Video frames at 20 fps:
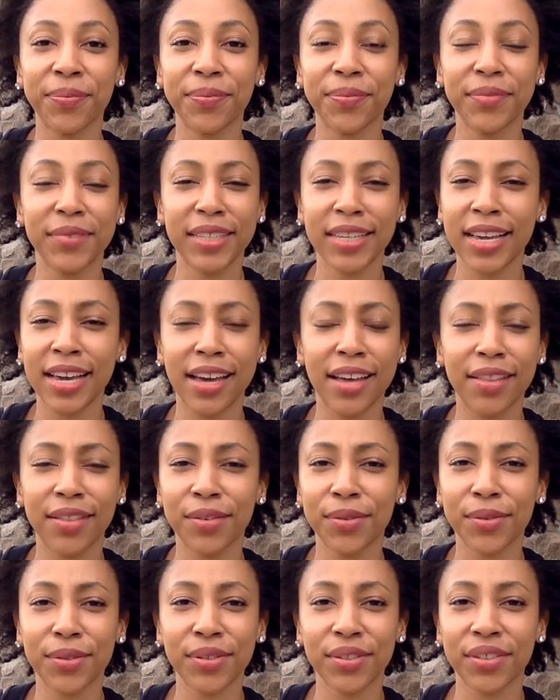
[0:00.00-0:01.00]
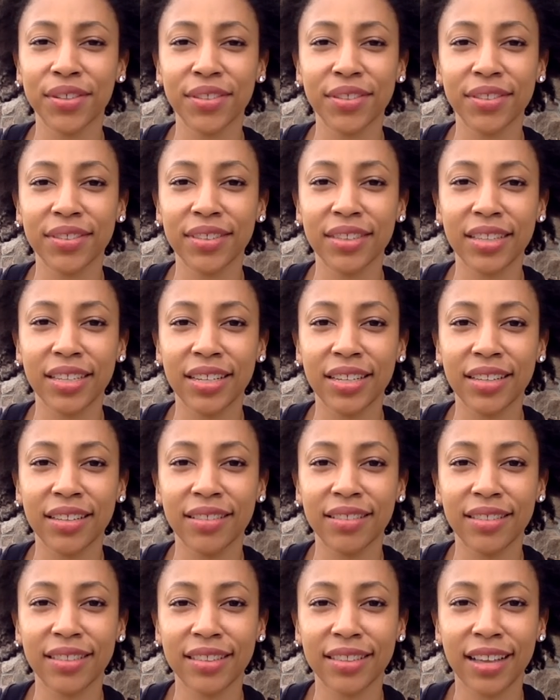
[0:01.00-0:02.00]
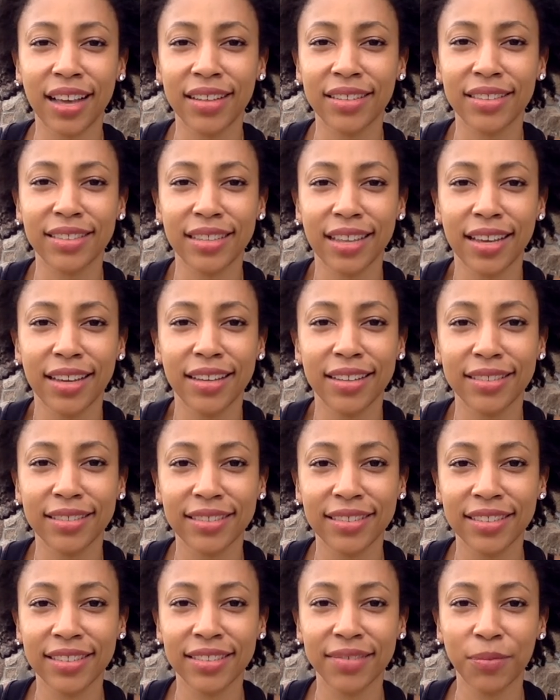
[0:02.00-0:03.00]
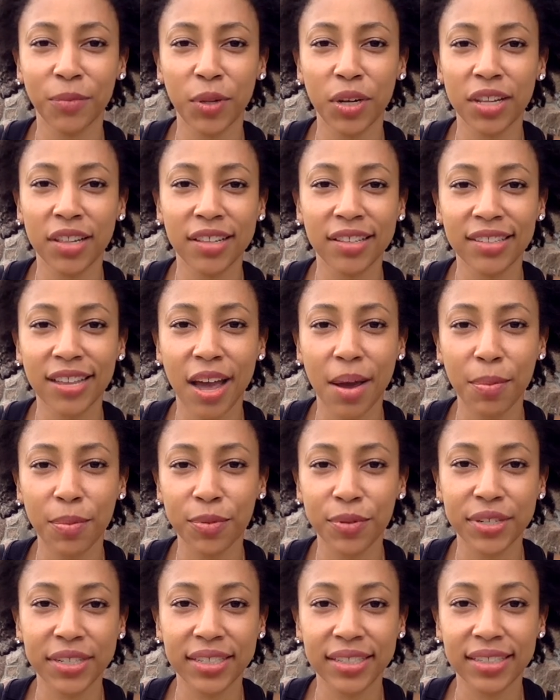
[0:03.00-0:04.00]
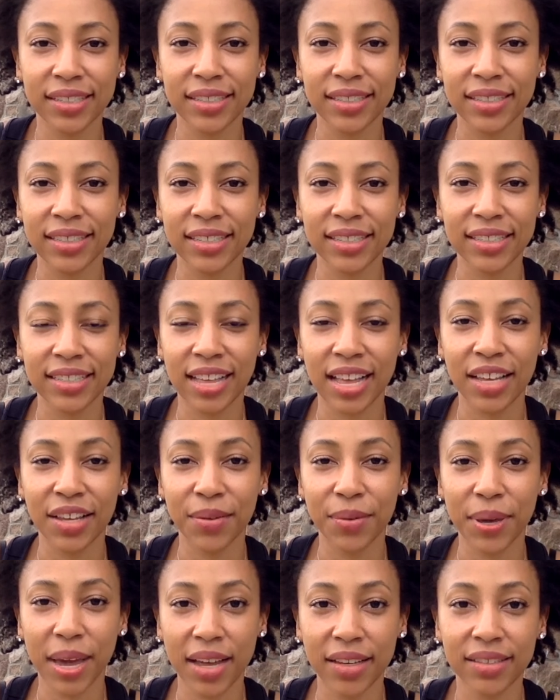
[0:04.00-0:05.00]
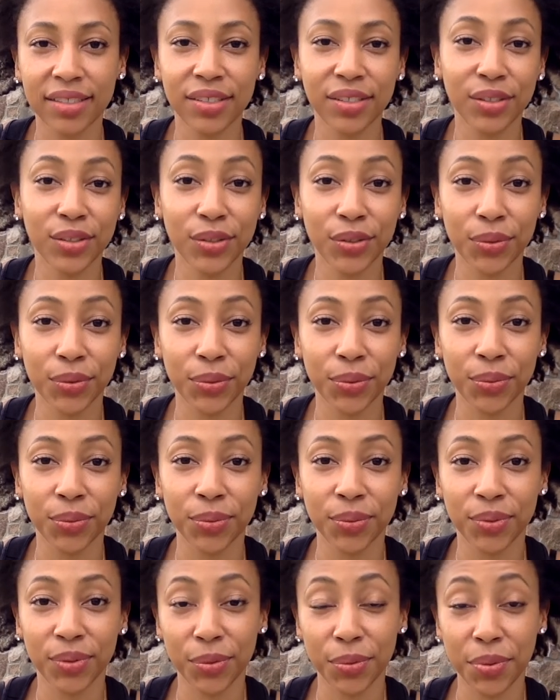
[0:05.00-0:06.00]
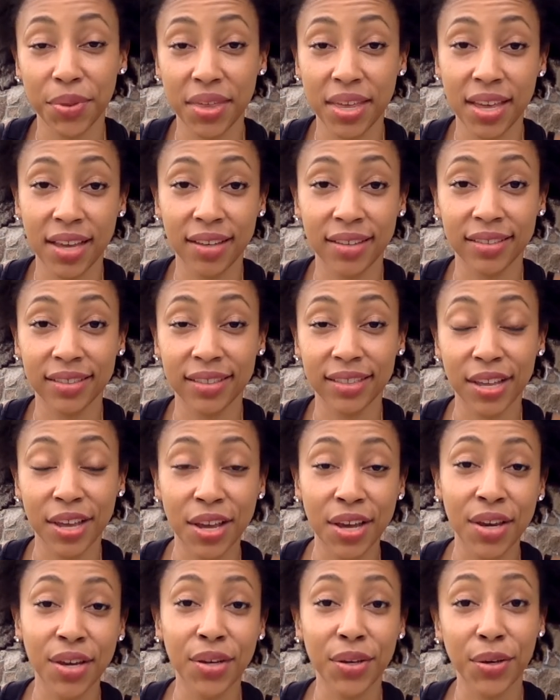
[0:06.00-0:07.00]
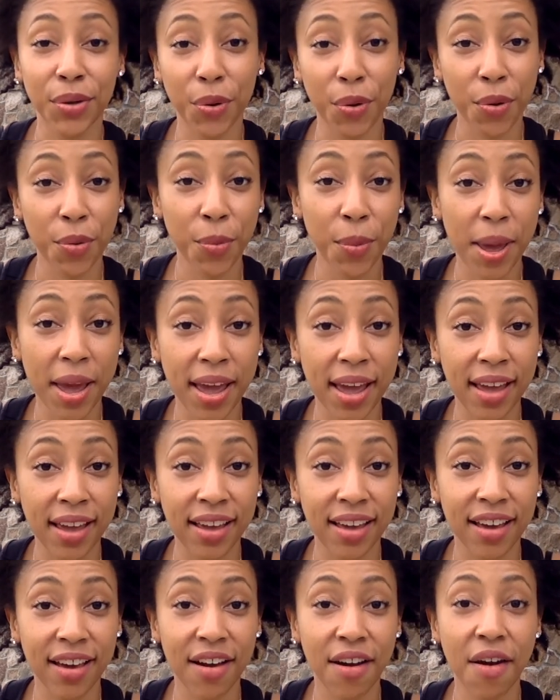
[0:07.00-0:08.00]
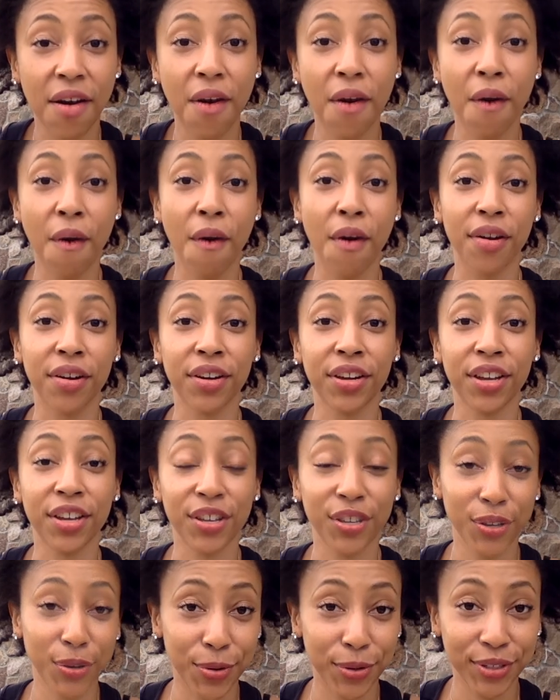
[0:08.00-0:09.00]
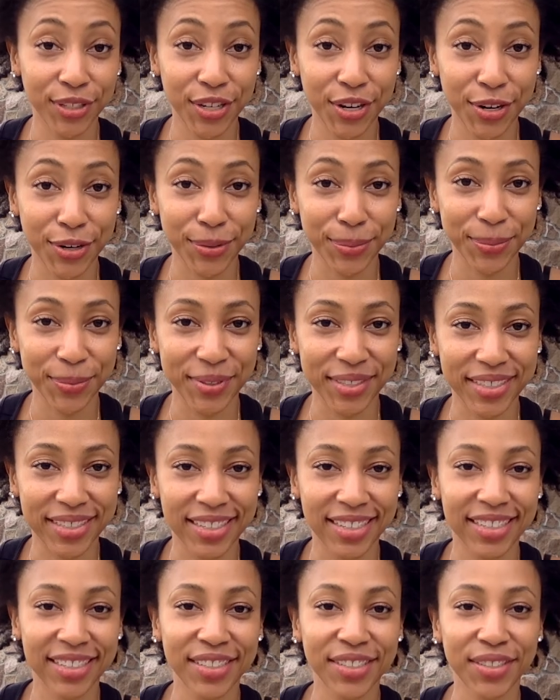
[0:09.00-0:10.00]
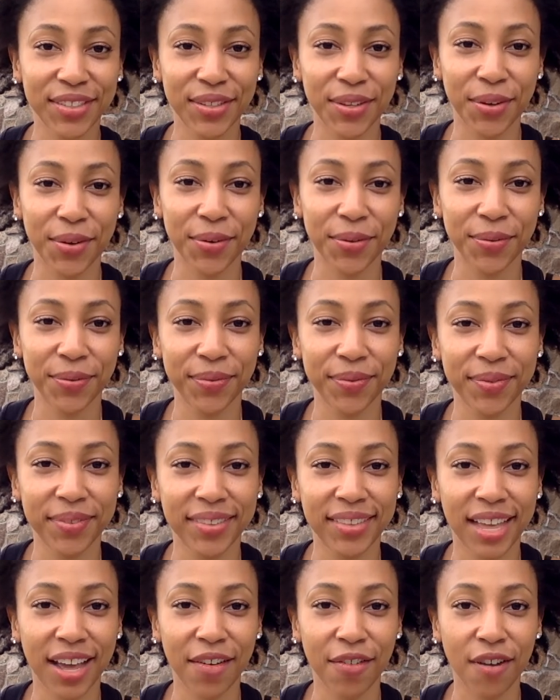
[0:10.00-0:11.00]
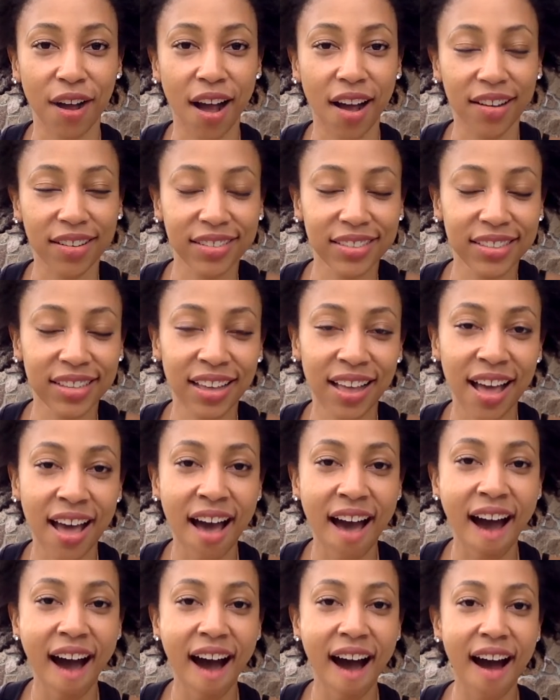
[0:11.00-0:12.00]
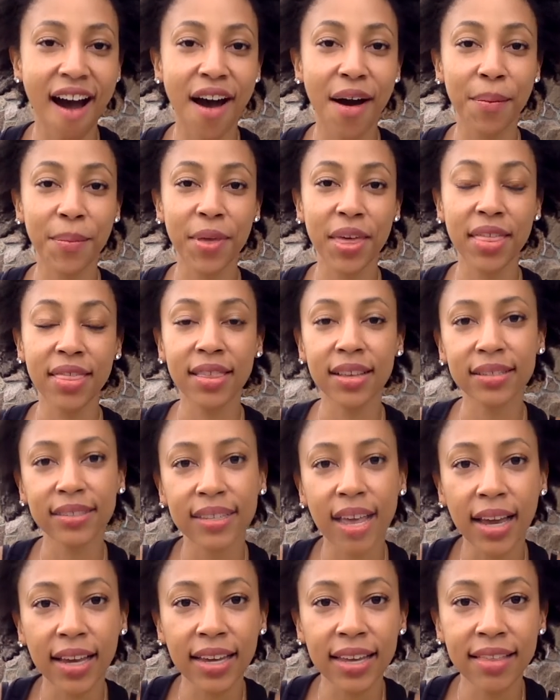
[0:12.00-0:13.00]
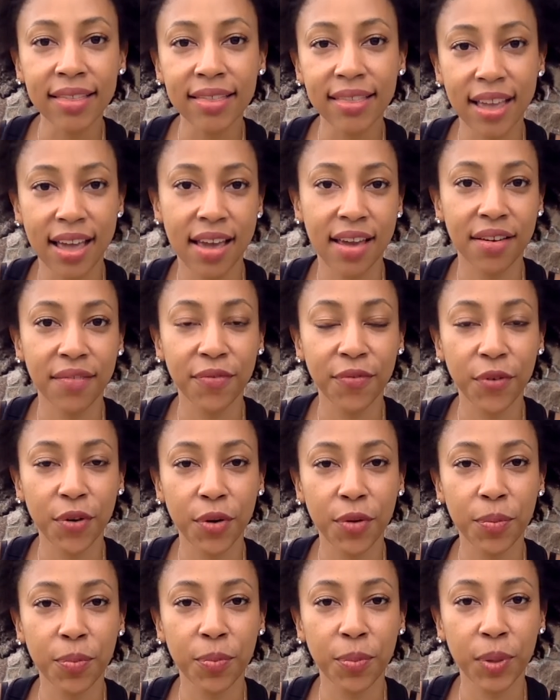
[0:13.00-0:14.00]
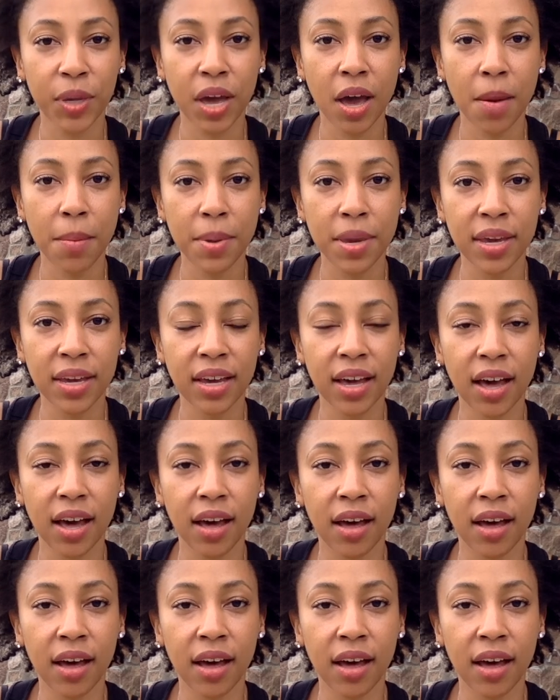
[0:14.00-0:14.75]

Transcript: yeah, those are the that's like the one of the top reasons is that you get to do things your way on your terms. So that rocks. The second thing for becoming